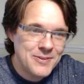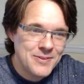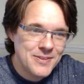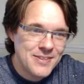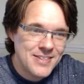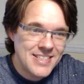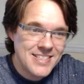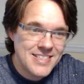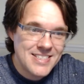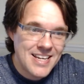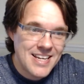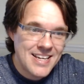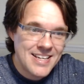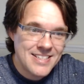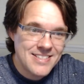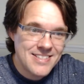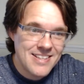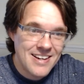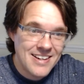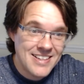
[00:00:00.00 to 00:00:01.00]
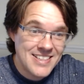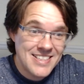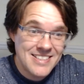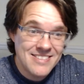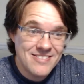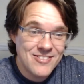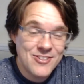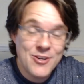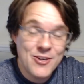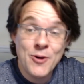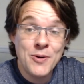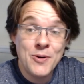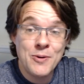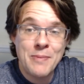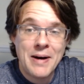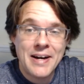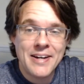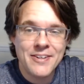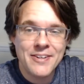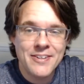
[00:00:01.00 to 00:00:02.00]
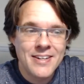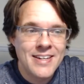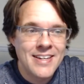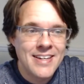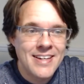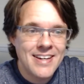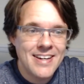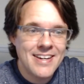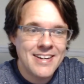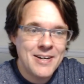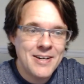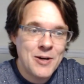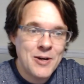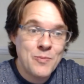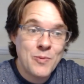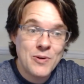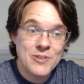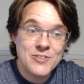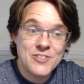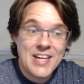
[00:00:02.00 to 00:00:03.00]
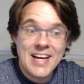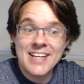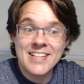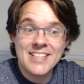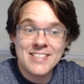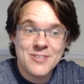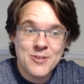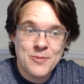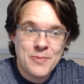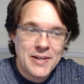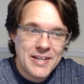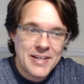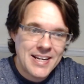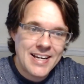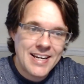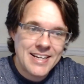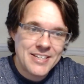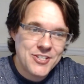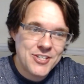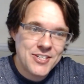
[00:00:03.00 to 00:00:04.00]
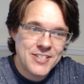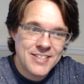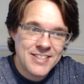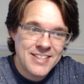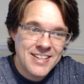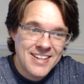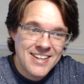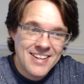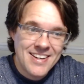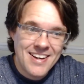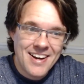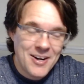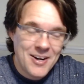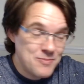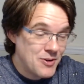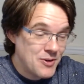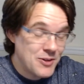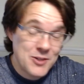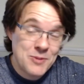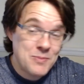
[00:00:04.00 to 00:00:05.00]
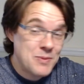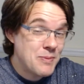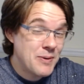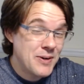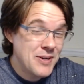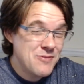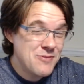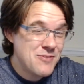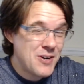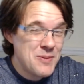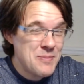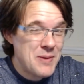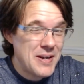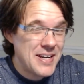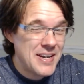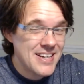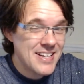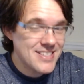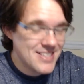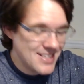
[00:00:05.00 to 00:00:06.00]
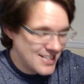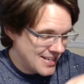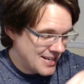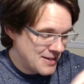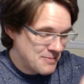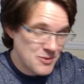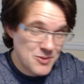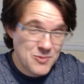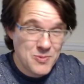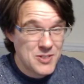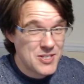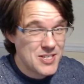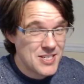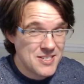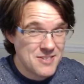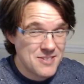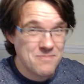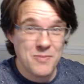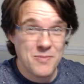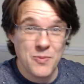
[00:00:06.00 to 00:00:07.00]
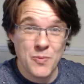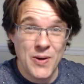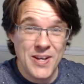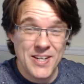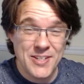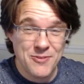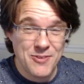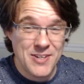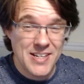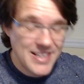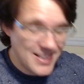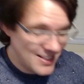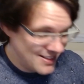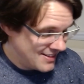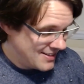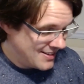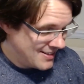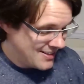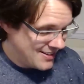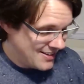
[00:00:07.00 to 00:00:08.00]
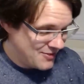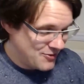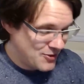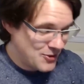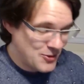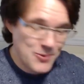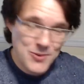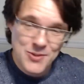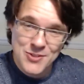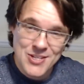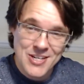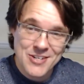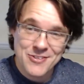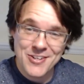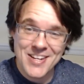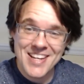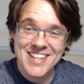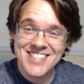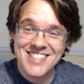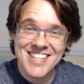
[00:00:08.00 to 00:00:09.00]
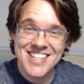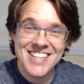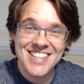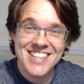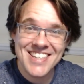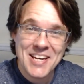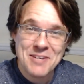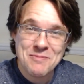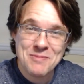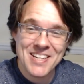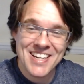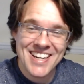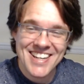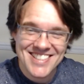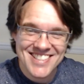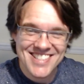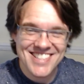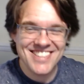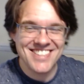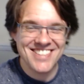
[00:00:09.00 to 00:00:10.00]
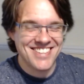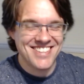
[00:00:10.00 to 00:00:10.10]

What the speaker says: these days that I didn't know about and want to add it to my collection, I'm not going to be buying very many ST games, which is weird, really, if you call yourself an ST game collector.